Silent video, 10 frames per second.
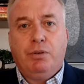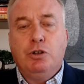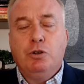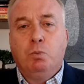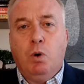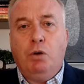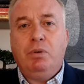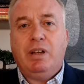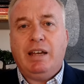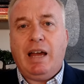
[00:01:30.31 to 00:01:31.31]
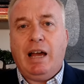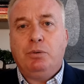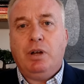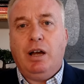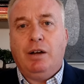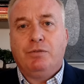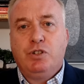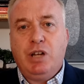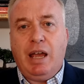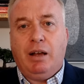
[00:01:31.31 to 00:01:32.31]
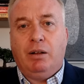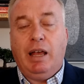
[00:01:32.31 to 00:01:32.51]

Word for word: You won't get out of jail,